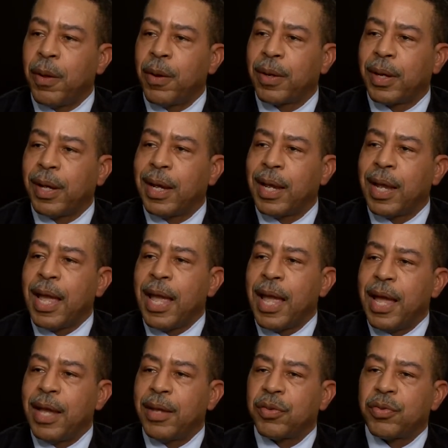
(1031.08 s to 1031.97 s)
Okay.
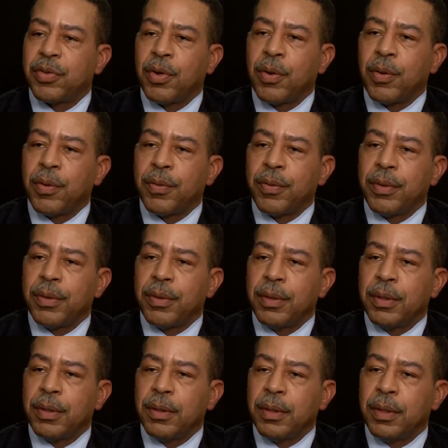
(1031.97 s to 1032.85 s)
And so,
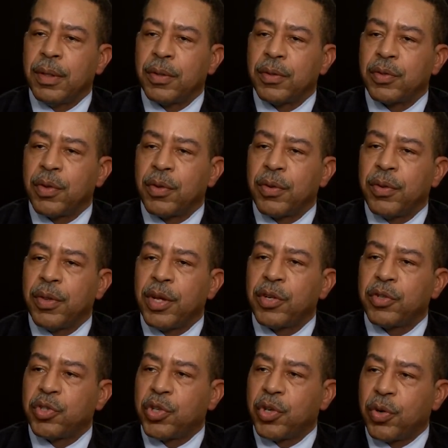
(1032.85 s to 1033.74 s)
you know, so
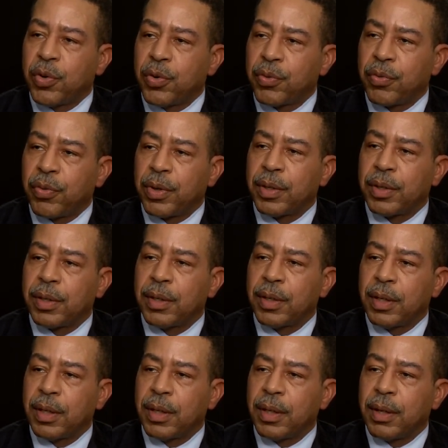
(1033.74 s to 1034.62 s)
their children,
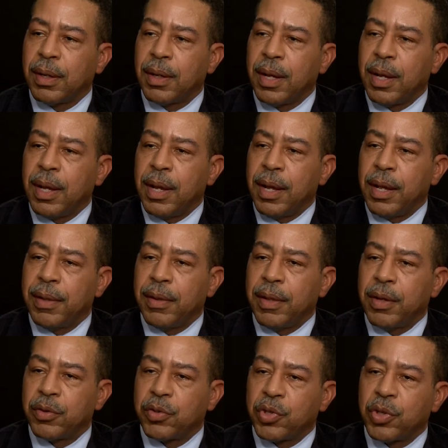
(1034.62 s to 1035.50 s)
you know, and
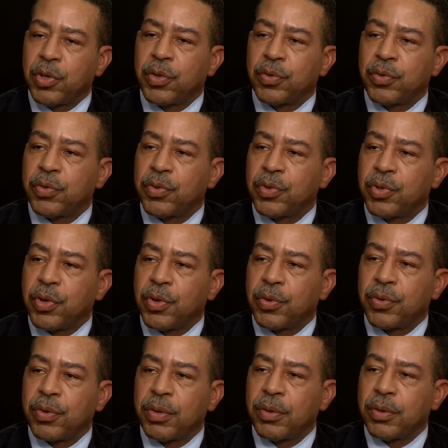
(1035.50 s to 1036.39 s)
their children's
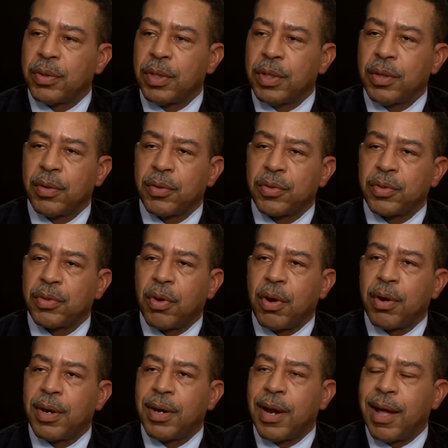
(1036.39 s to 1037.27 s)
children, you know,
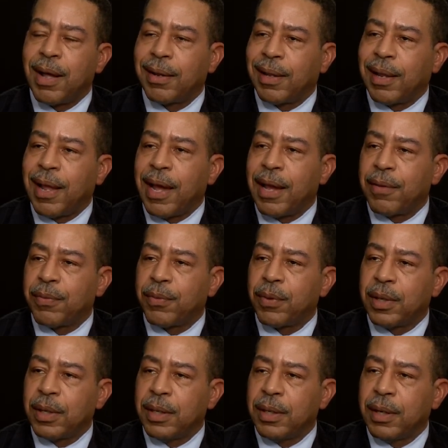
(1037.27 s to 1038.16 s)
started out life,
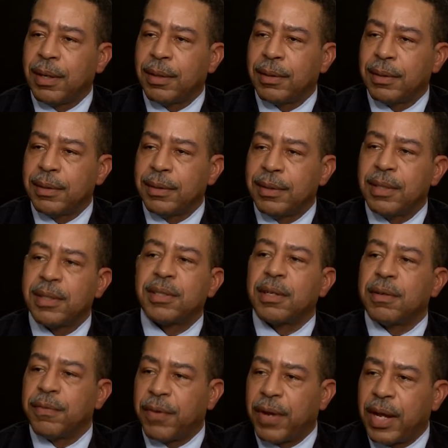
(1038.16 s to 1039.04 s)
you know,
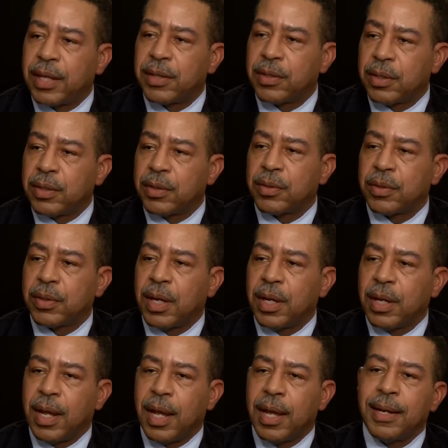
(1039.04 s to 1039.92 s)
disadvantaged,
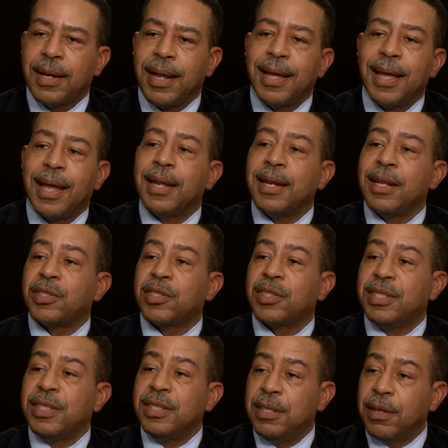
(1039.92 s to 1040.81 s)
and
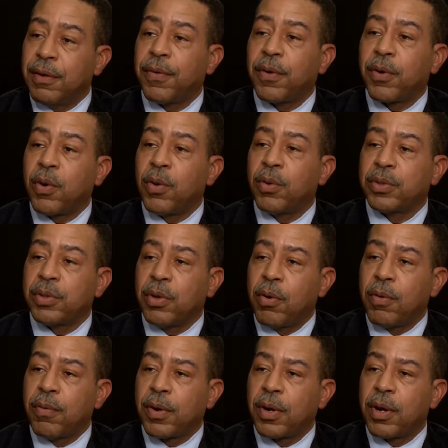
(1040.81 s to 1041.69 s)
it's difficult to
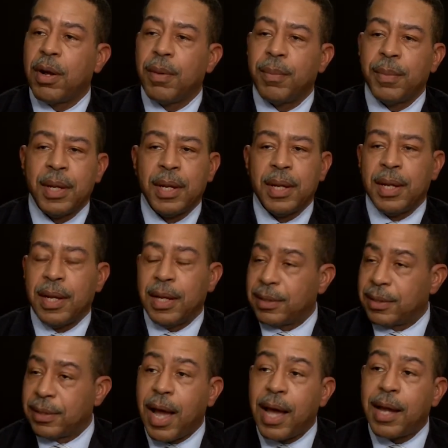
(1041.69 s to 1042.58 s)
overcome.
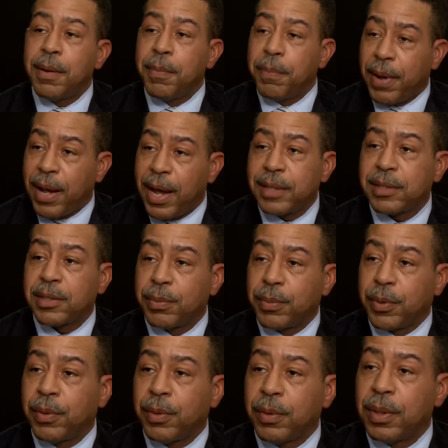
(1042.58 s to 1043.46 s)
It's not
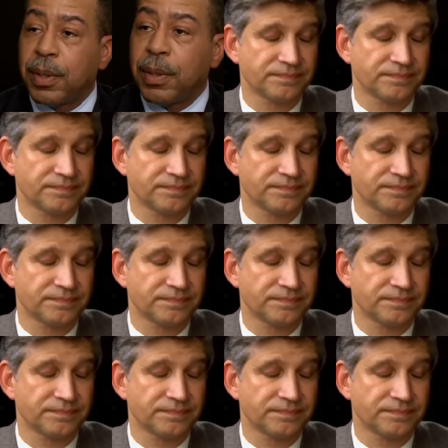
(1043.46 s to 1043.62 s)
impossible,